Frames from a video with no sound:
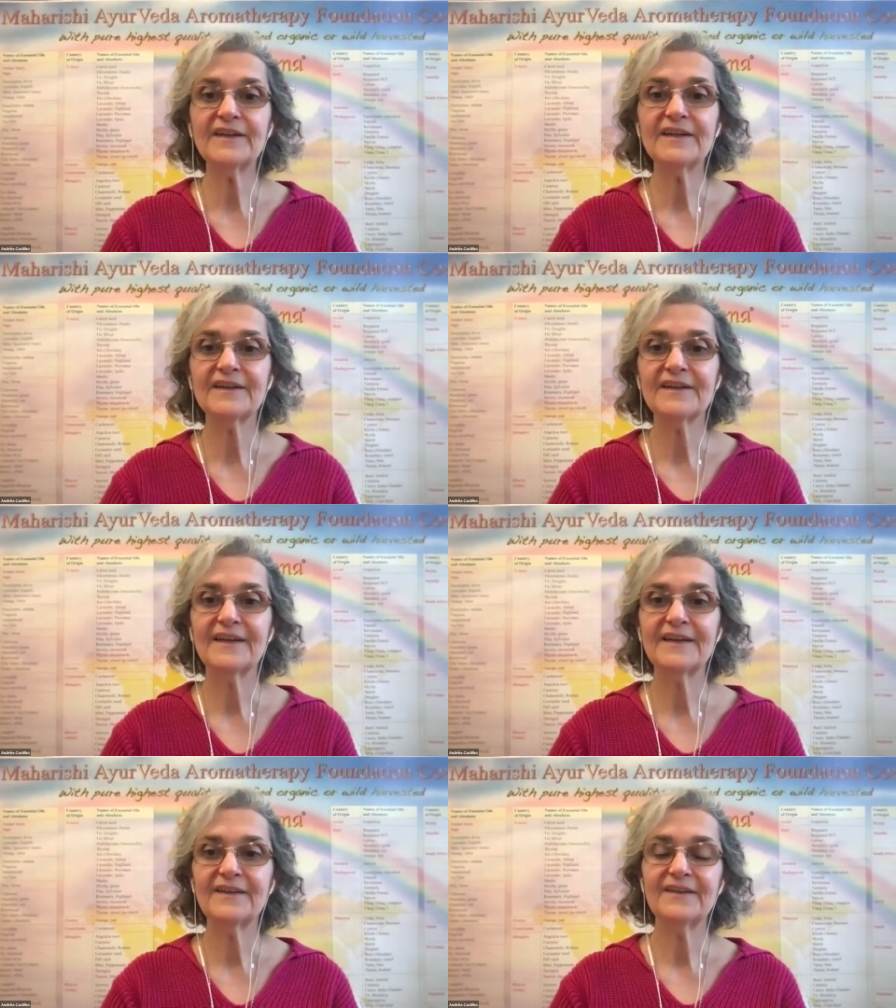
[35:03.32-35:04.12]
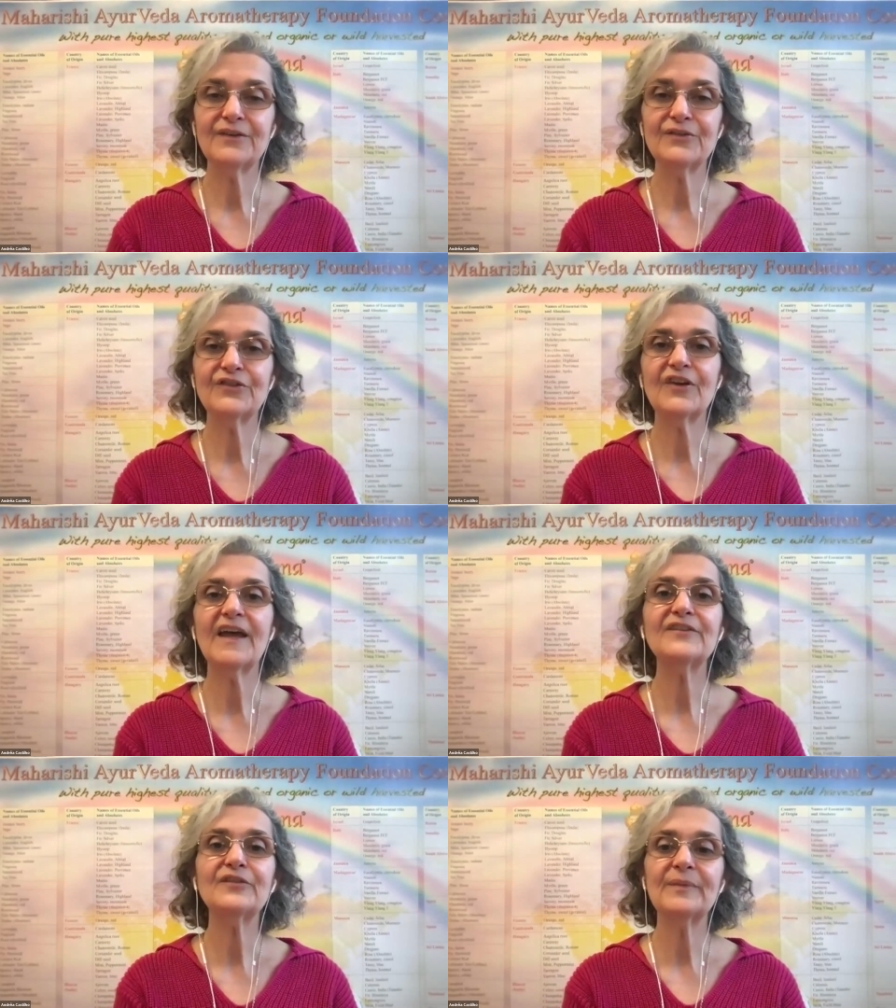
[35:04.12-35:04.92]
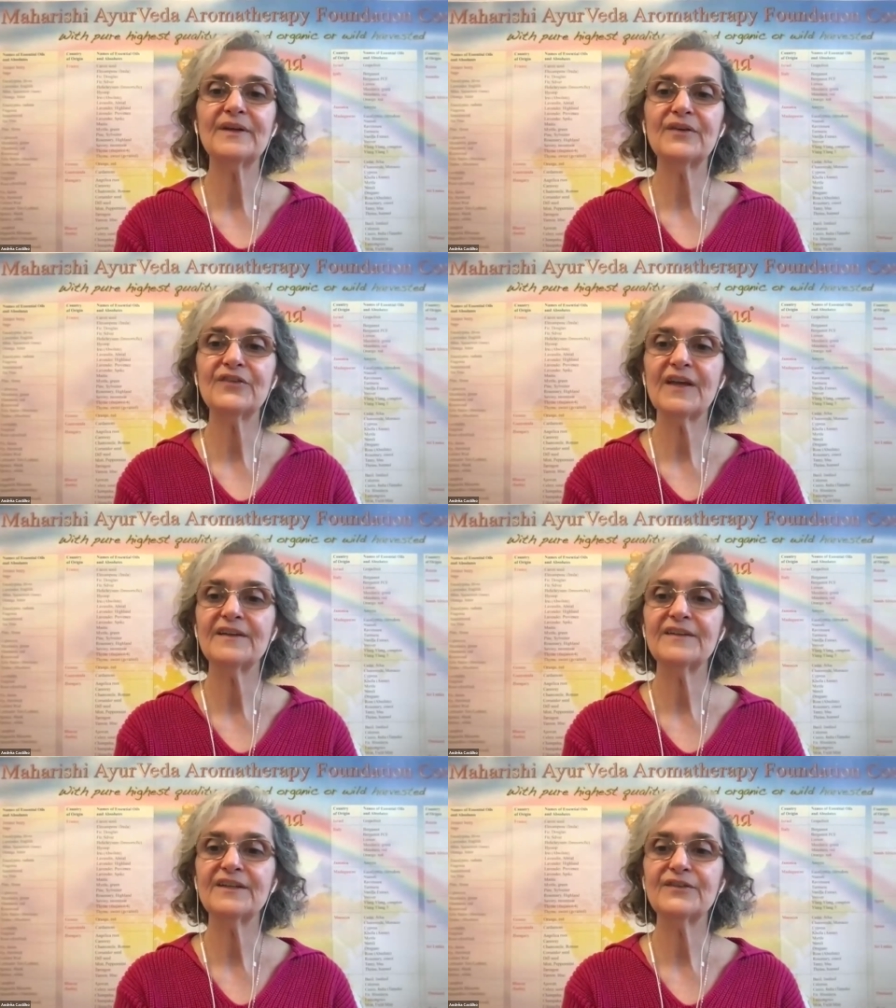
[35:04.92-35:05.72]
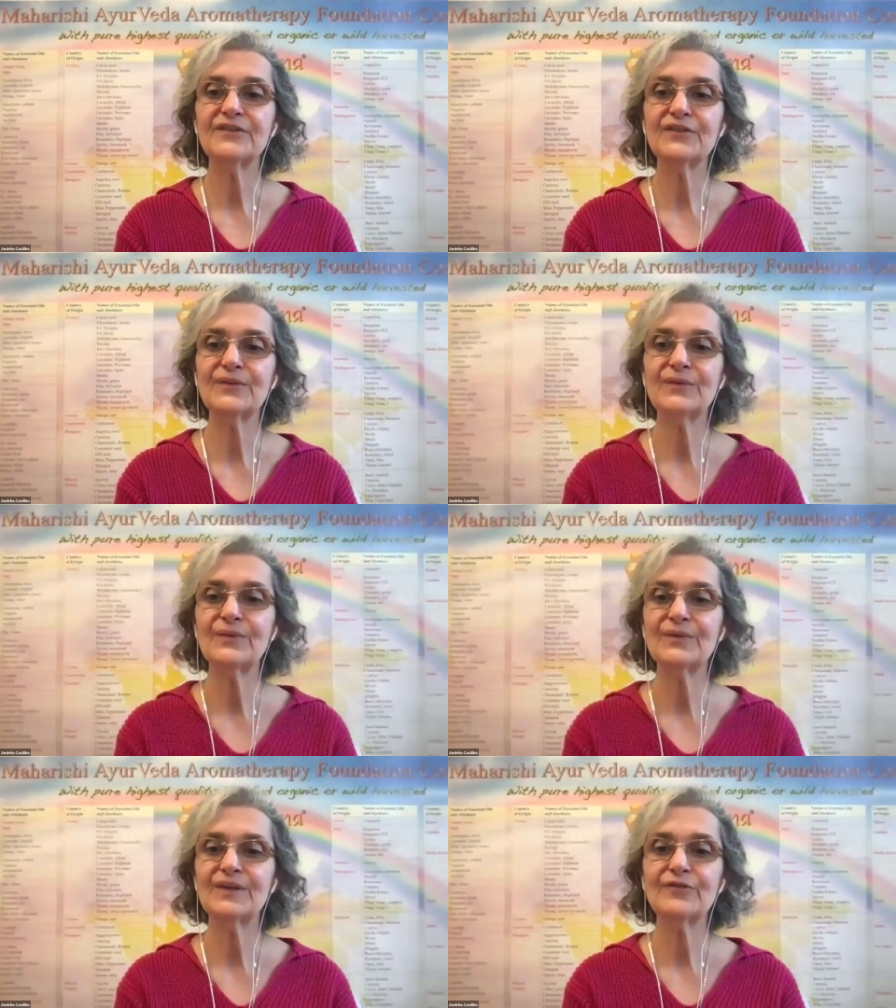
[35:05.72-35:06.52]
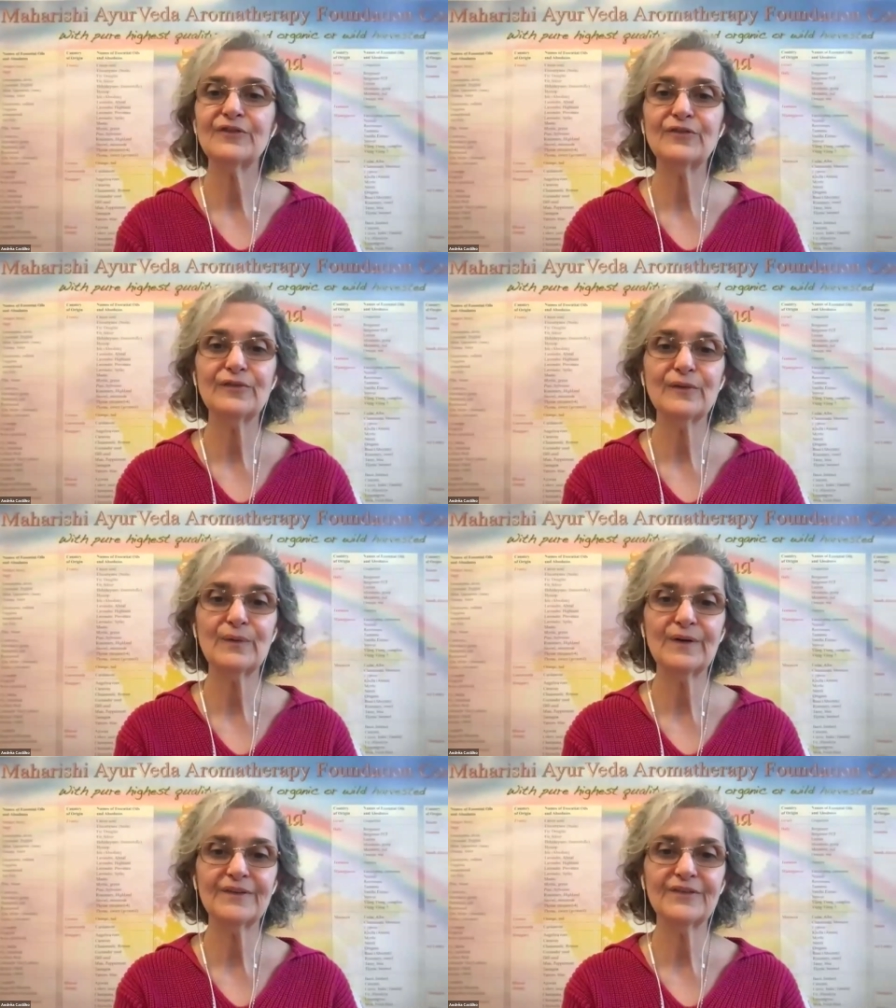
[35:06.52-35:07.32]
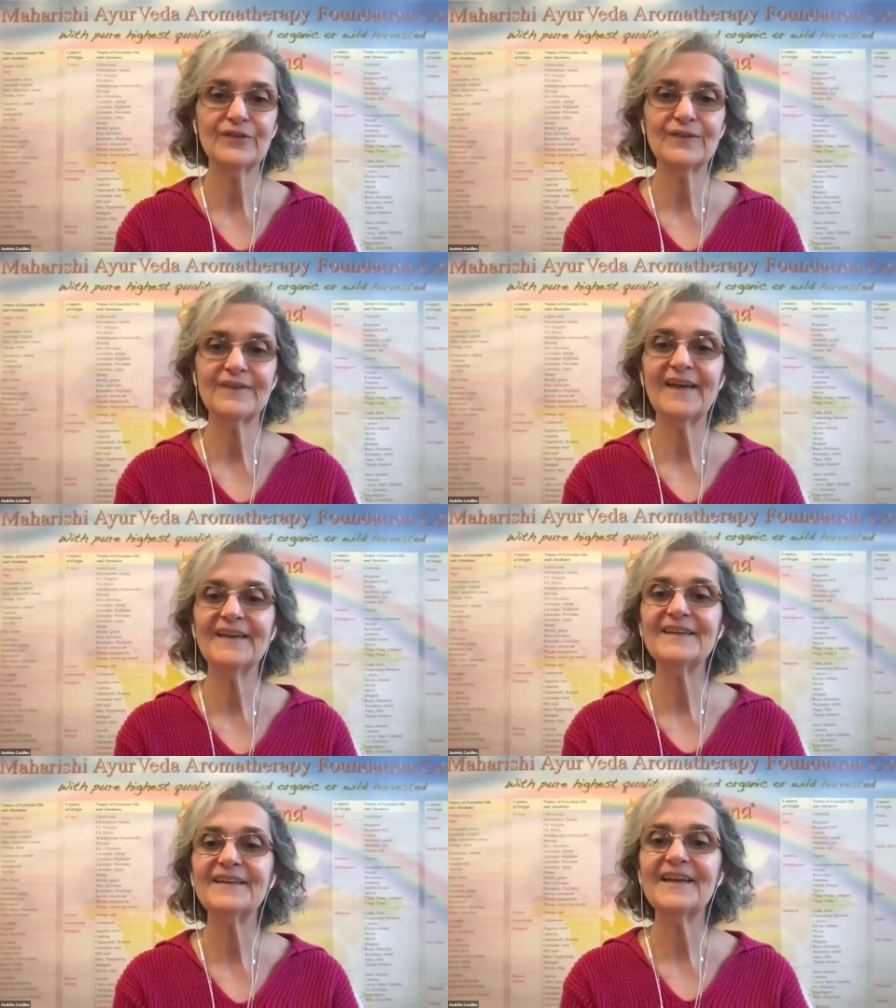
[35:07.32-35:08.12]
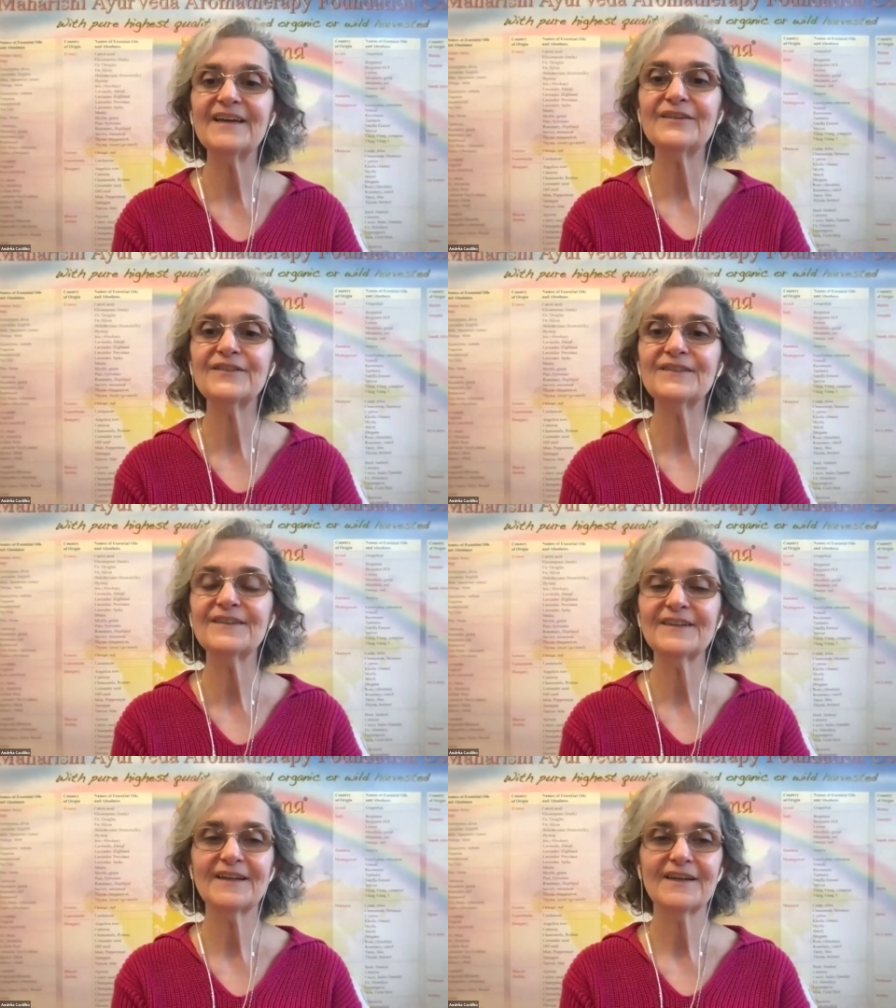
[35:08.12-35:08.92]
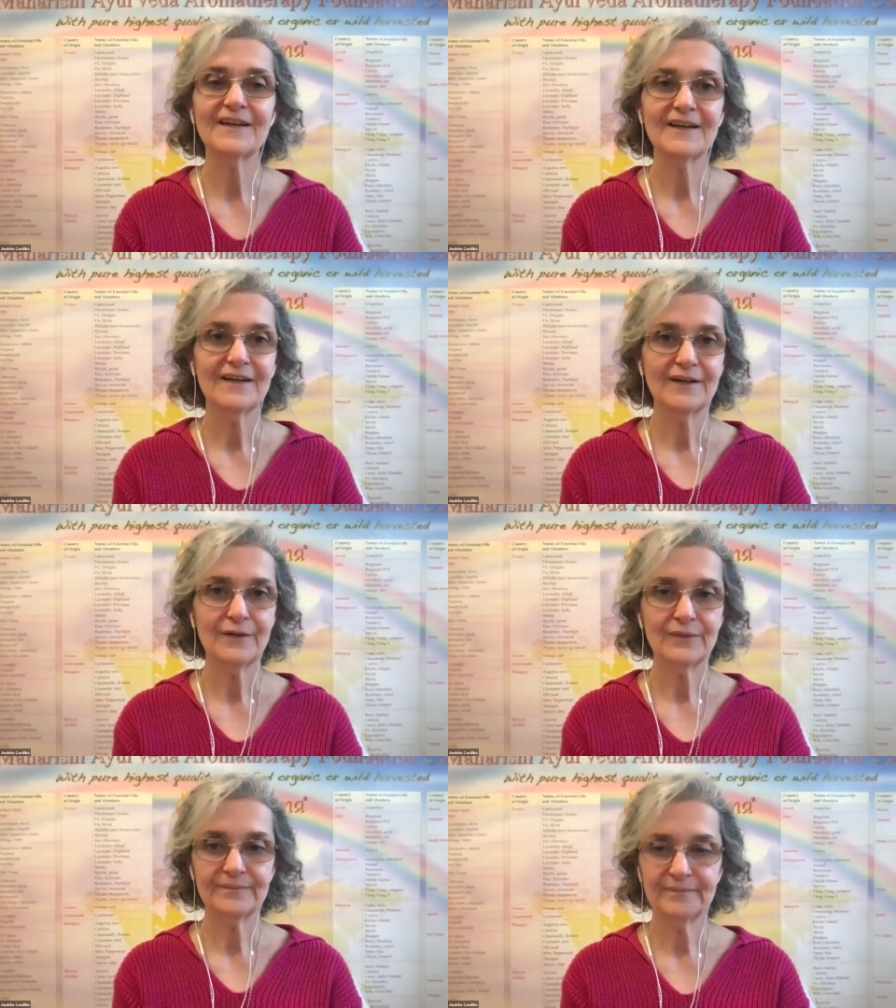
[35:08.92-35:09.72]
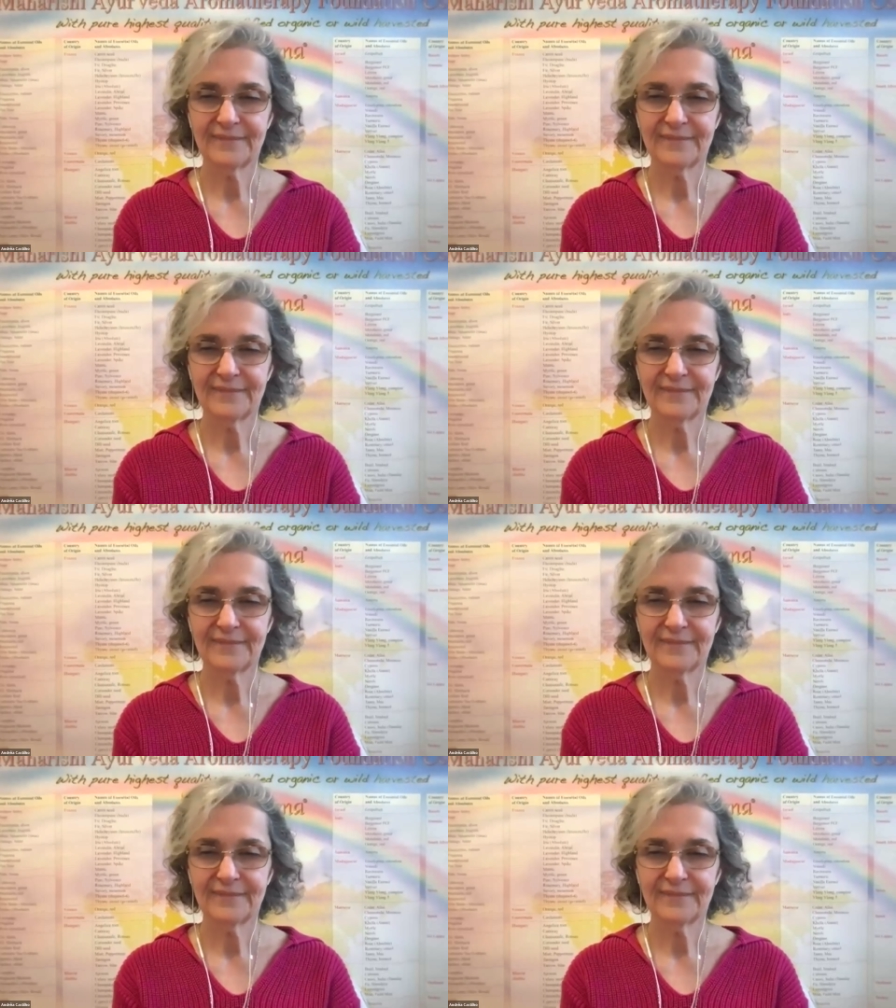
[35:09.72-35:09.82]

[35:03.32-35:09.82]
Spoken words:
check in the chat because I need to give the floor to Danny next. Oh.